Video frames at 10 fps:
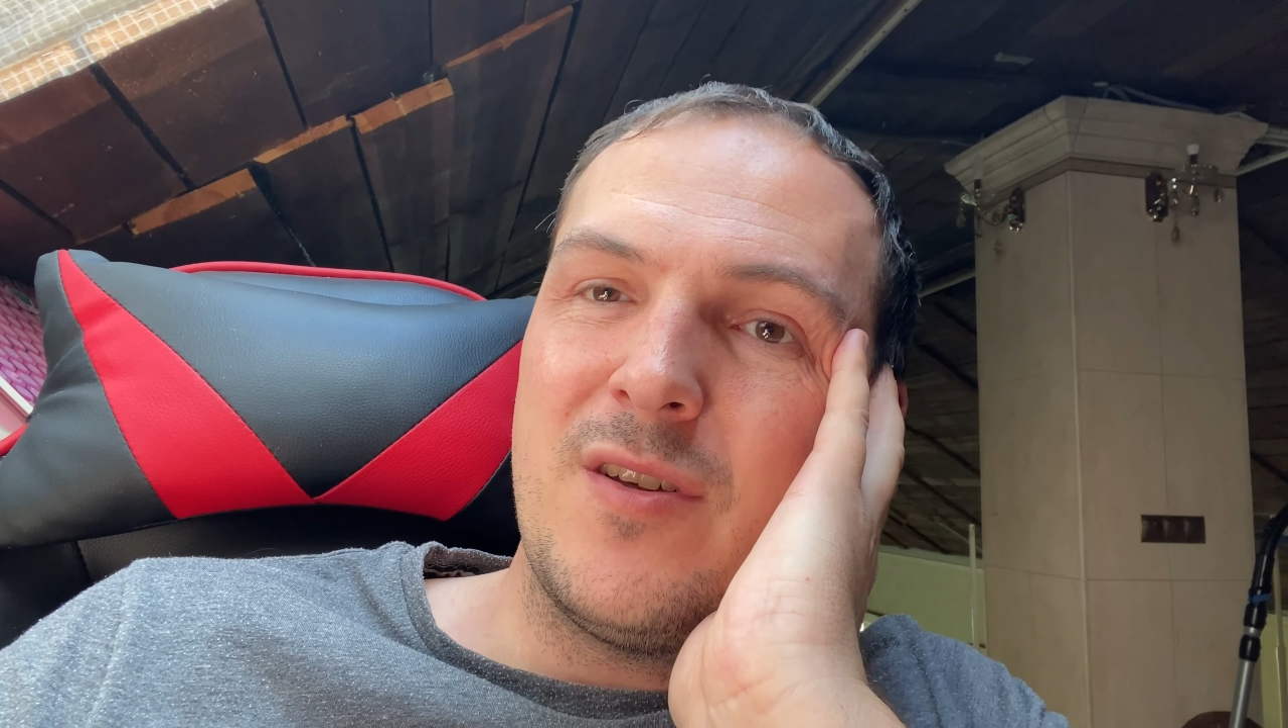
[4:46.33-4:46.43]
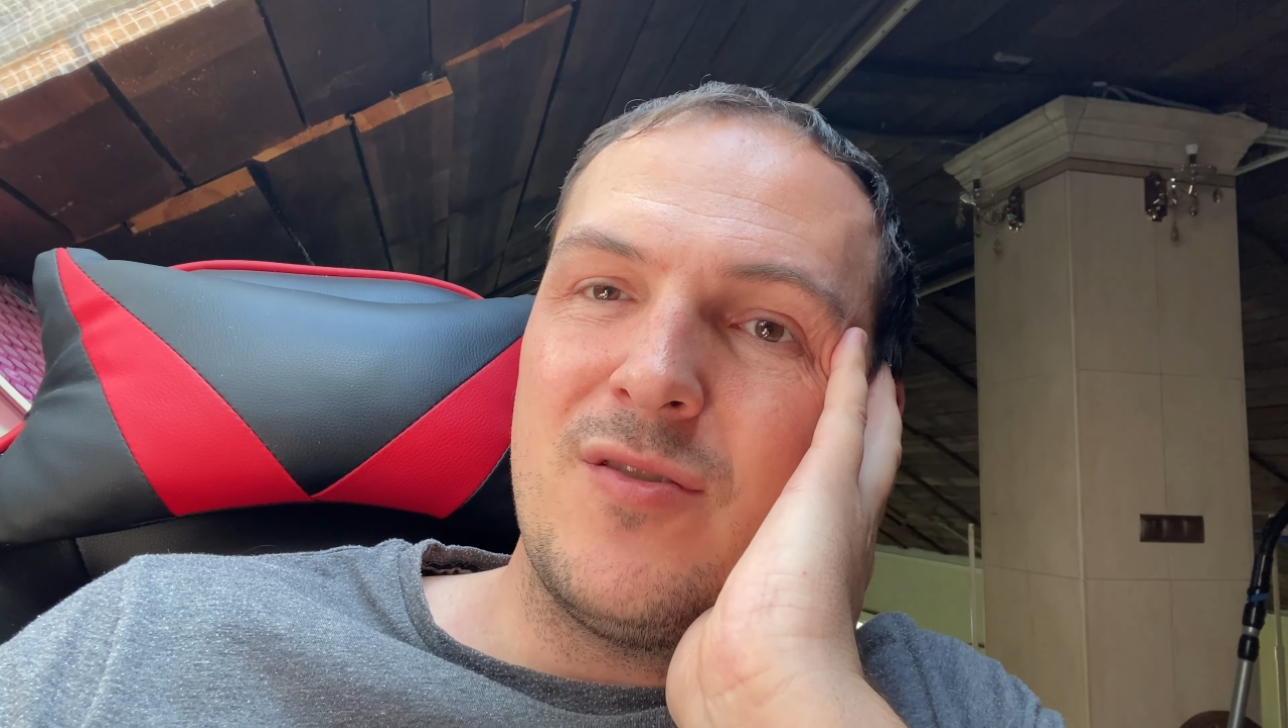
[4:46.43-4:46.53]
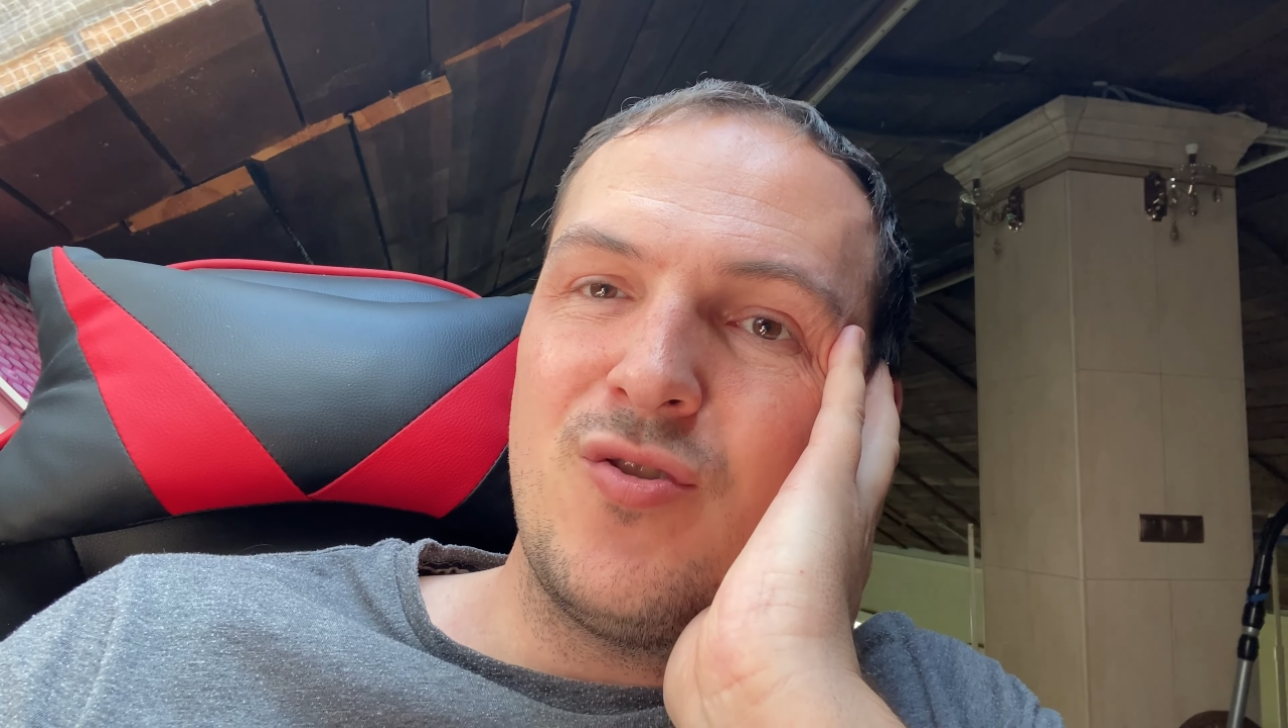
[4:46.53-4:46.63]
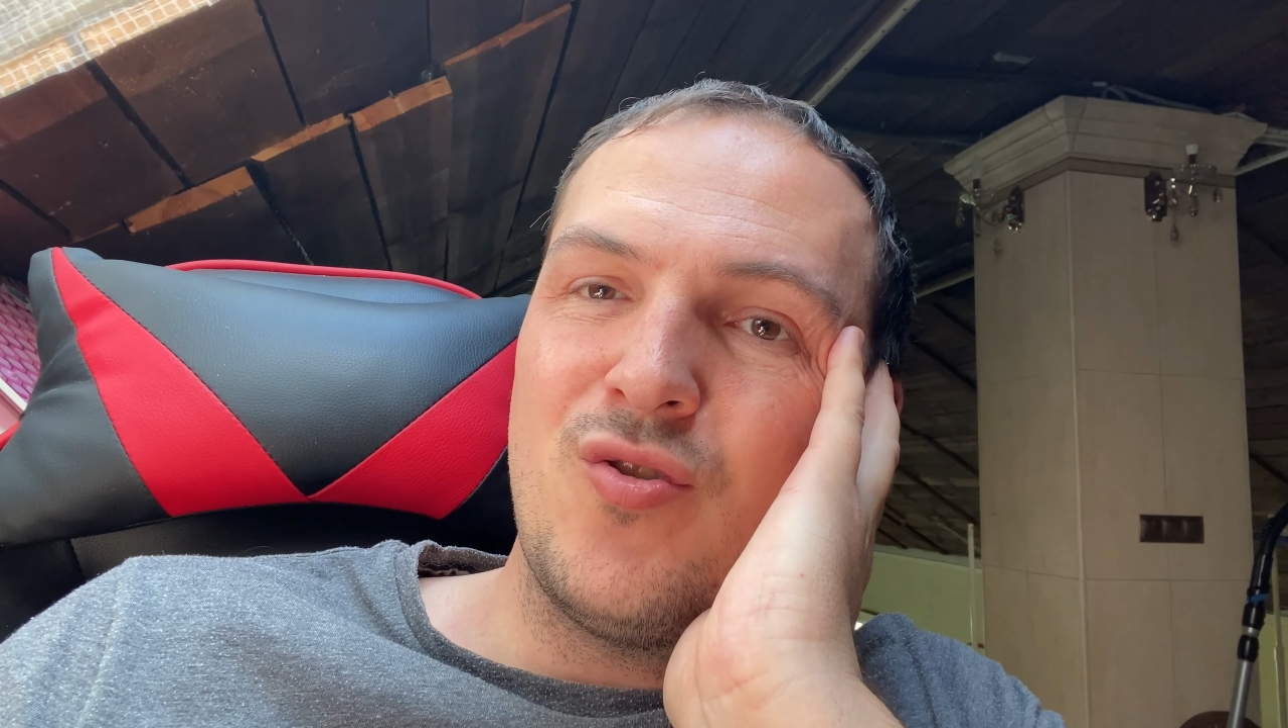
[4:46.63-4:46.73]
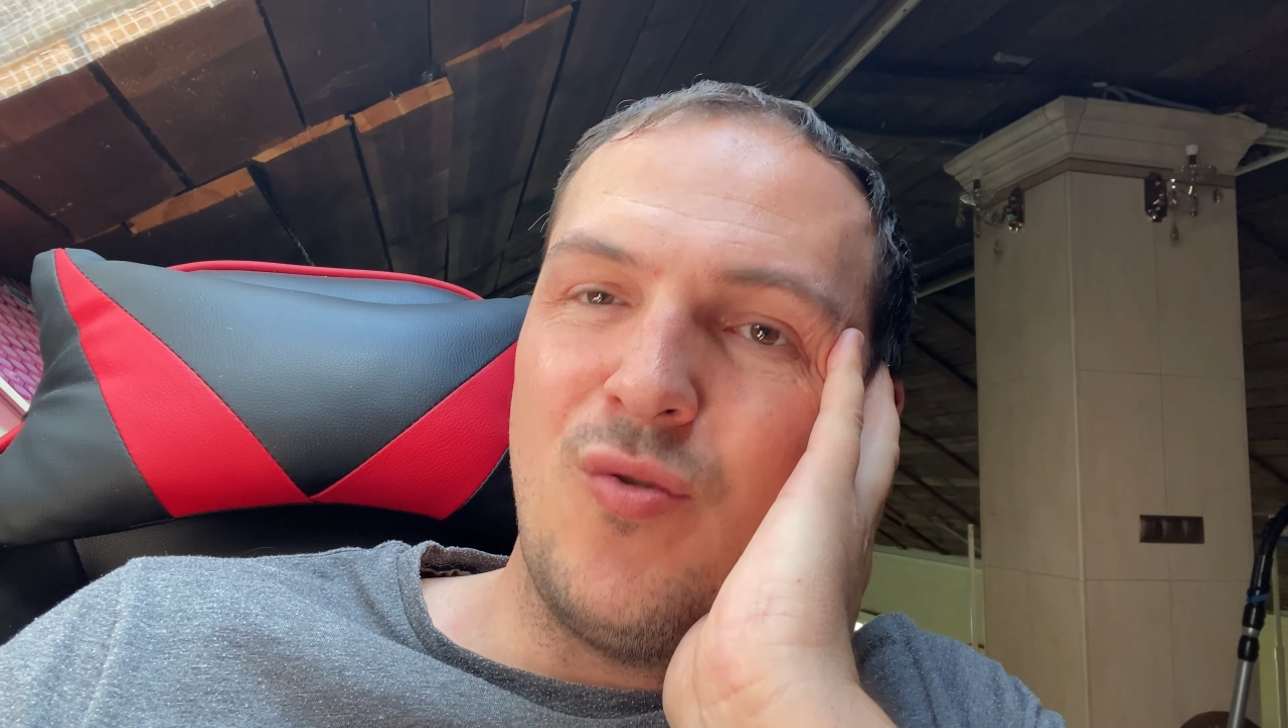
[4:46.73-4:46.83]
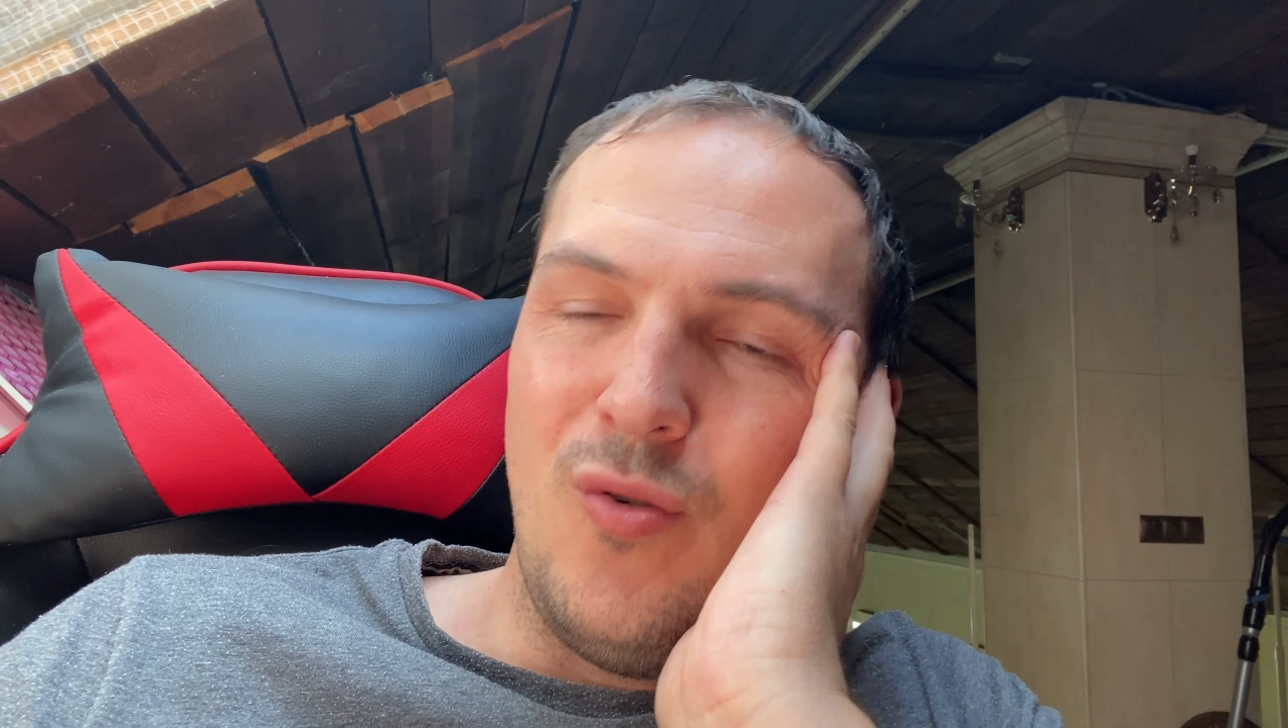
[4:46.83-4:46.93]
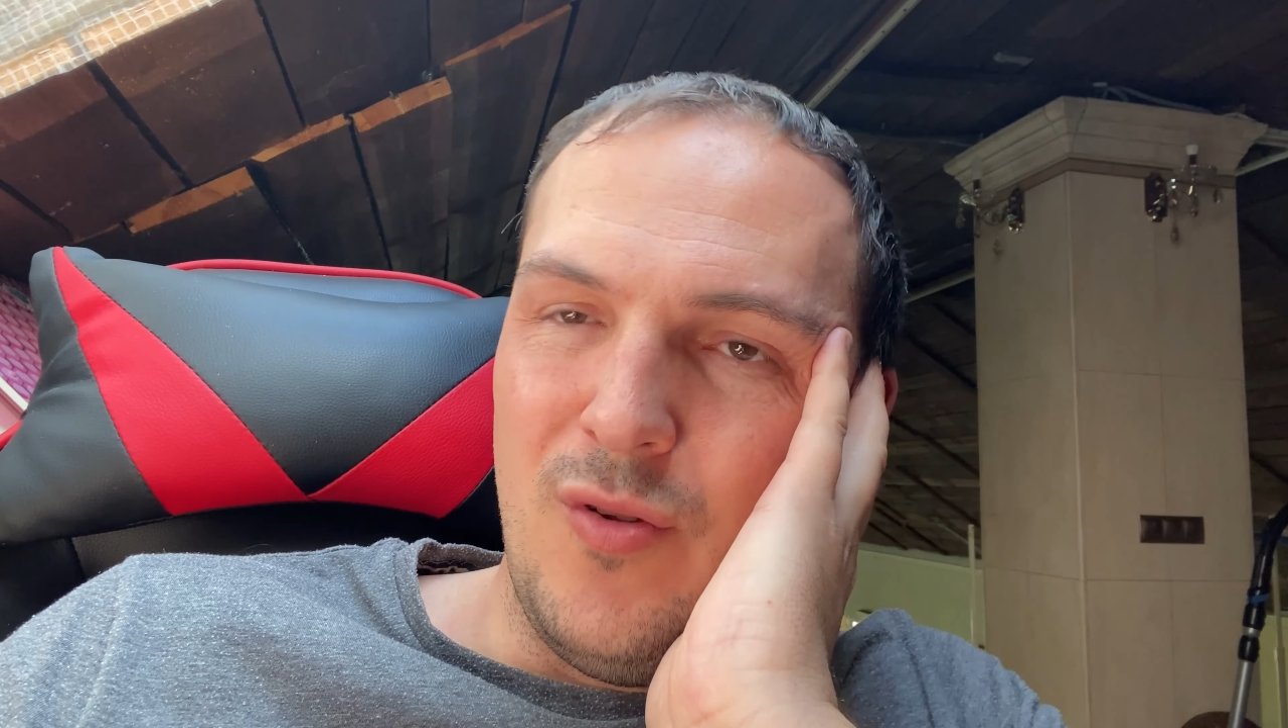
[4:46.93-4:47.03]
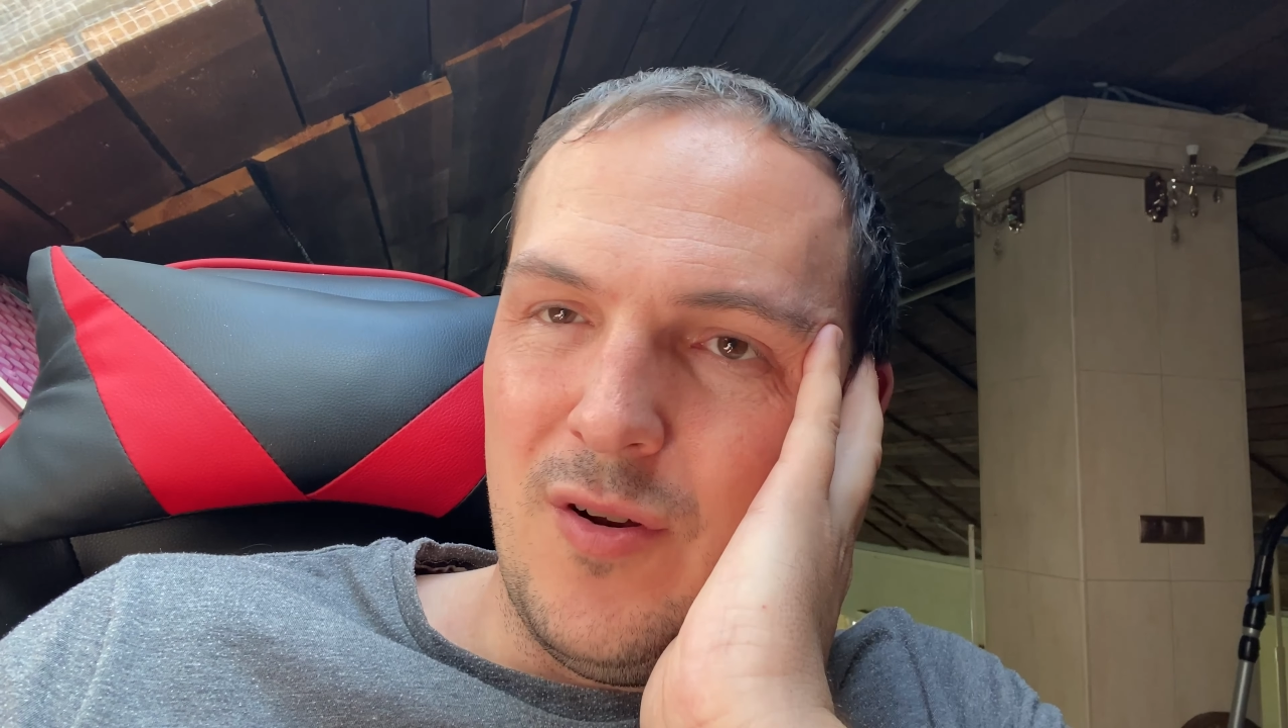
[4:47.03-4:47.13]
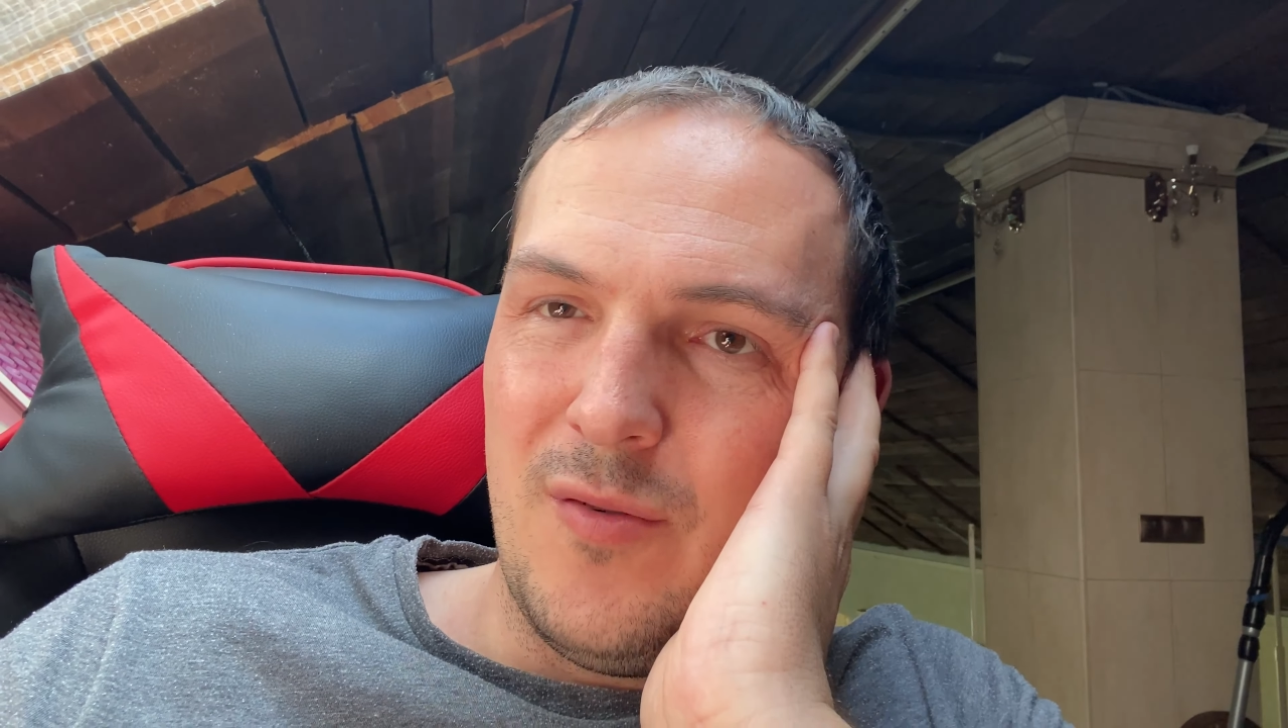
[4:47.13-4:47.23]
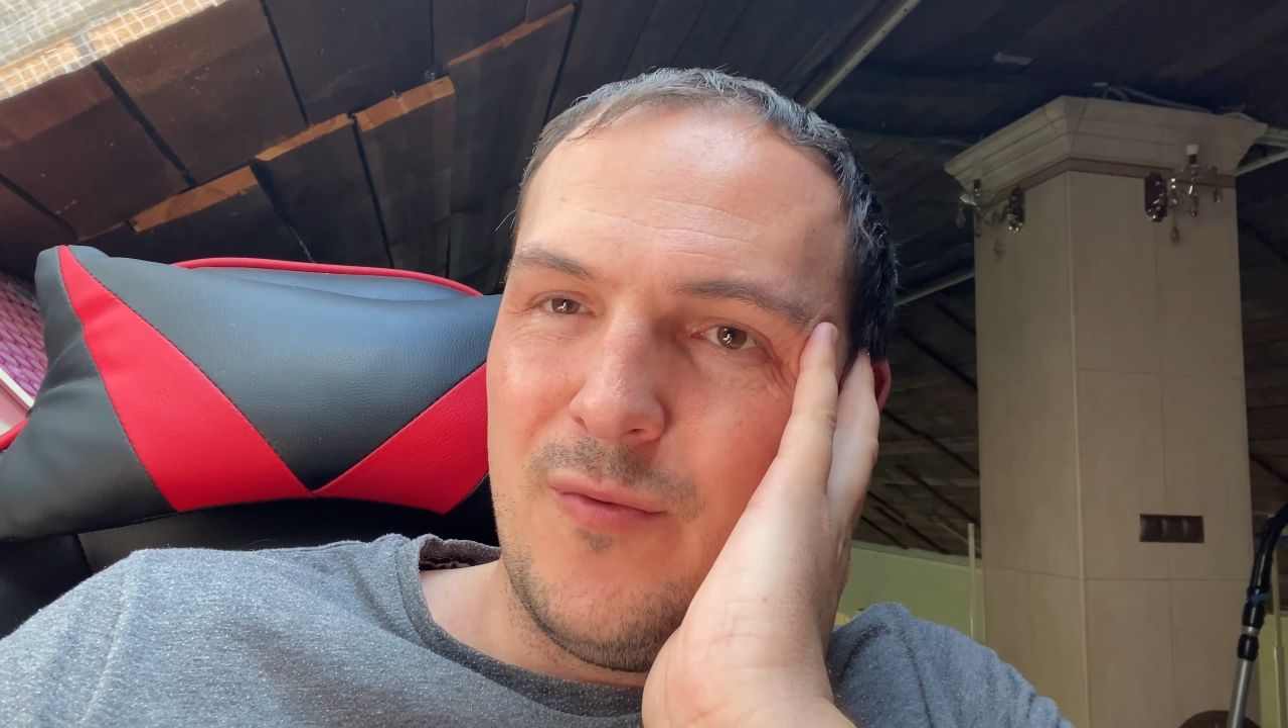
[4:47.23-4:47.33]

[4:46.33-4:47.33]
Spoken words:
controller